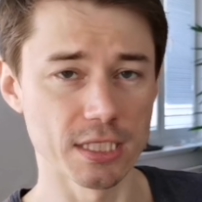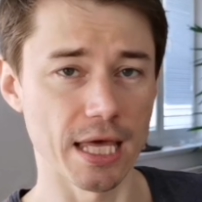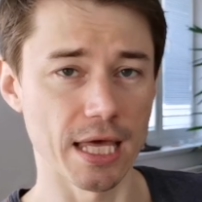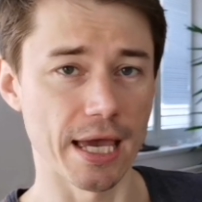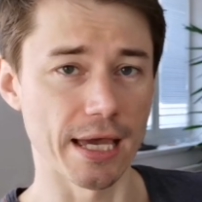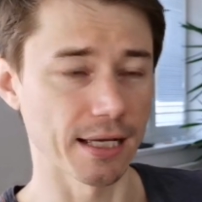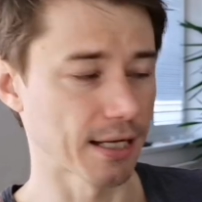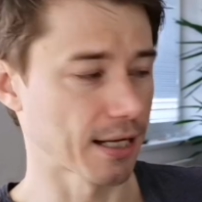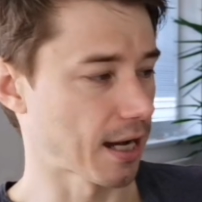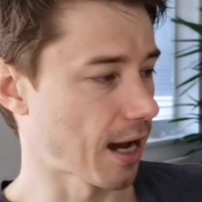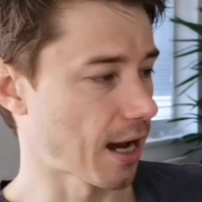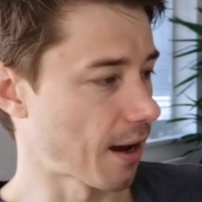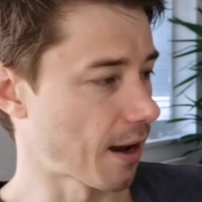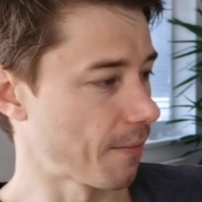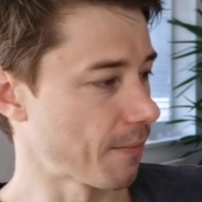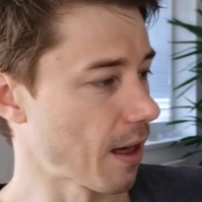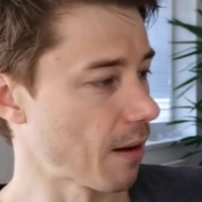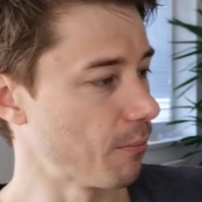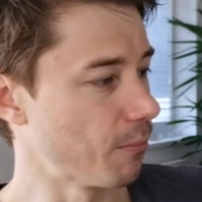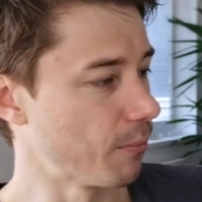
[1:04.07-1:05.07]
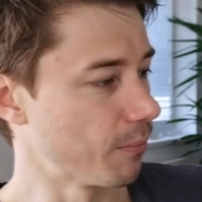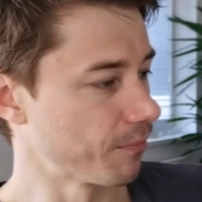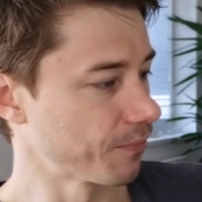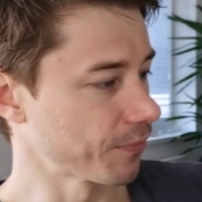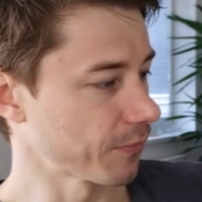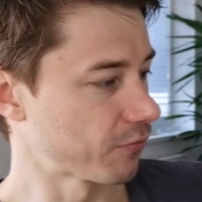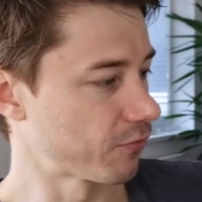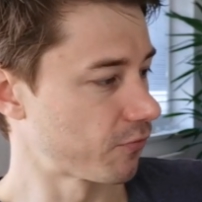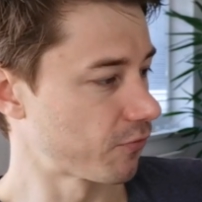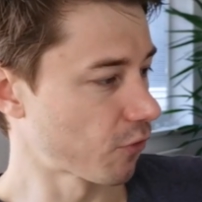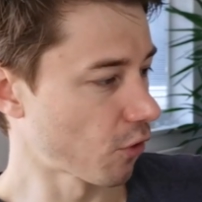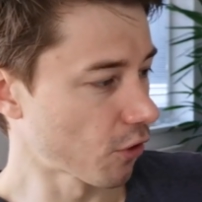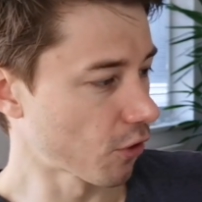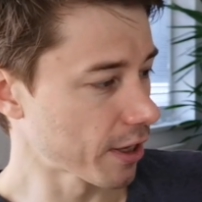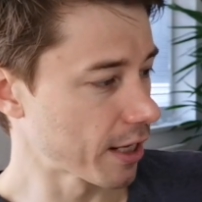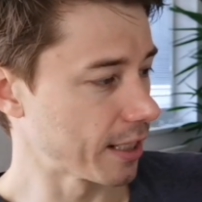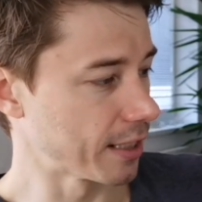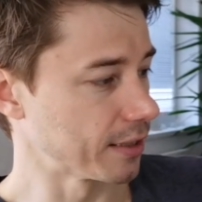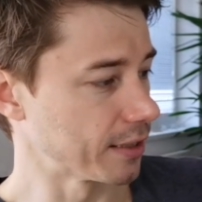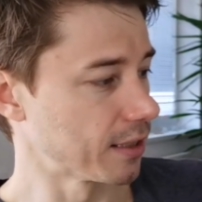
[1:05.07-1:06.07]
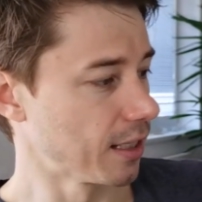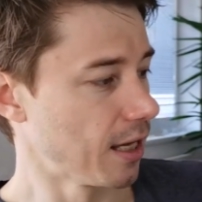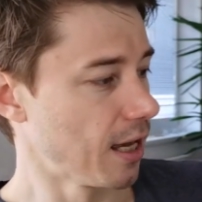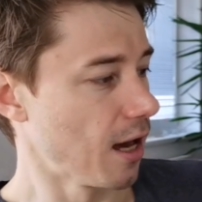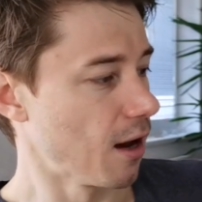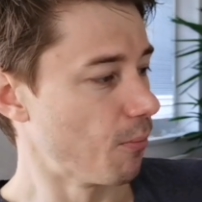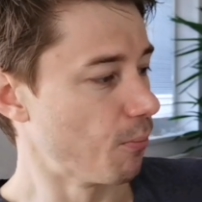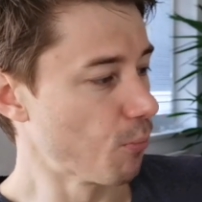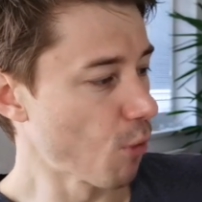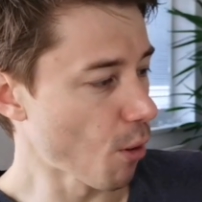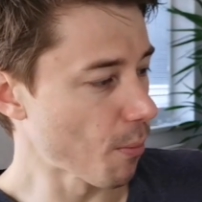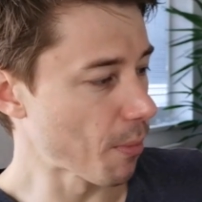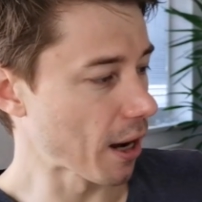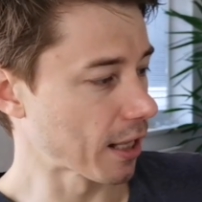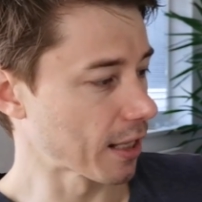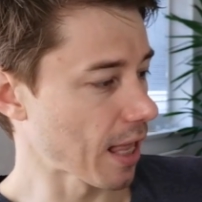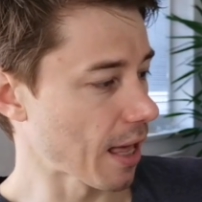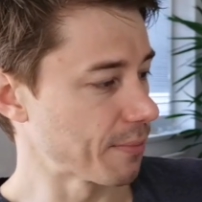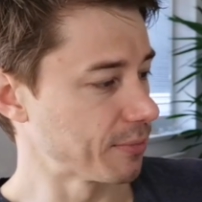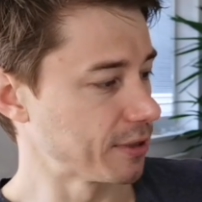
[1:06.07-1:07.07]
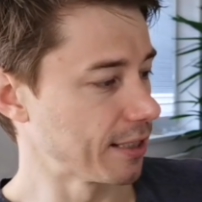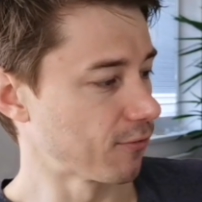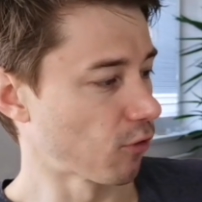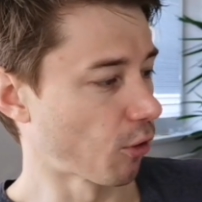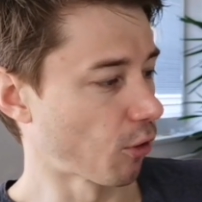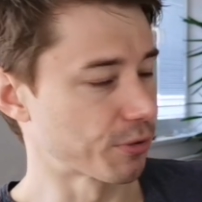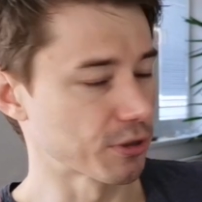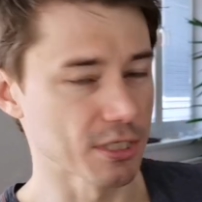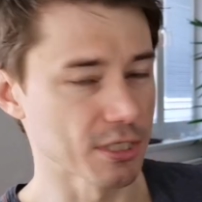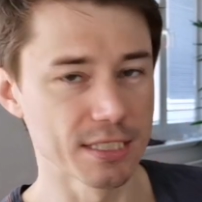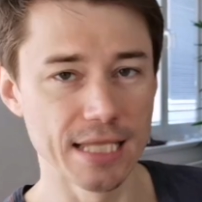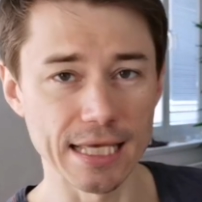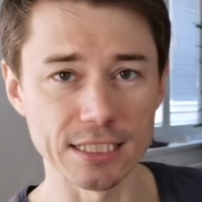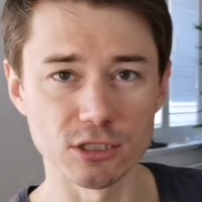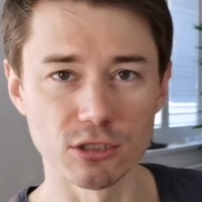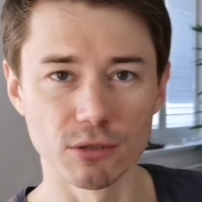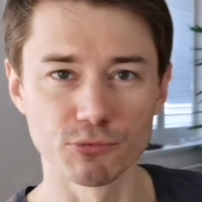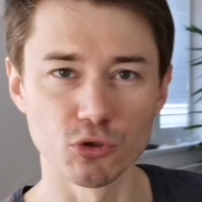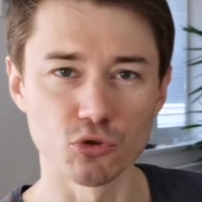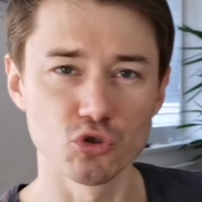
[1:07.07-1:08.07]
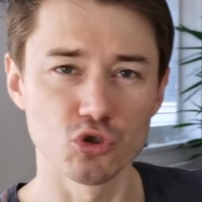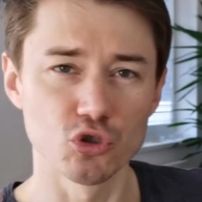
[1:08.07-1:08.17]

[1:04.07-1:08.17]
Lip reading: stack, front end, mobile app developers, desktop.